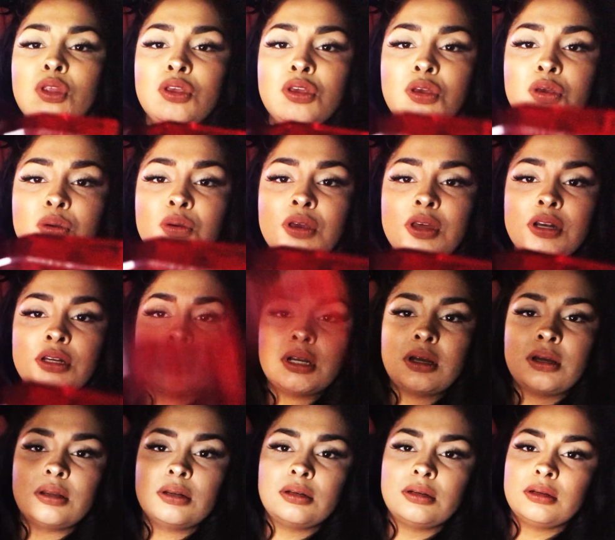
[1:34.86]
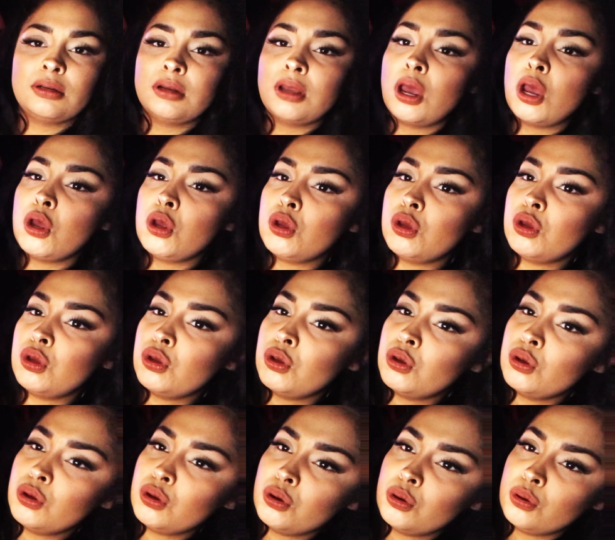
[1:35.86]
You get that?
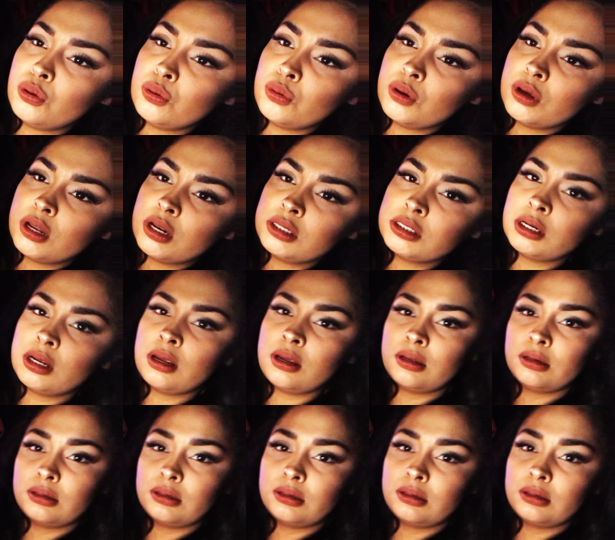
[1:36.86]
You get a shot?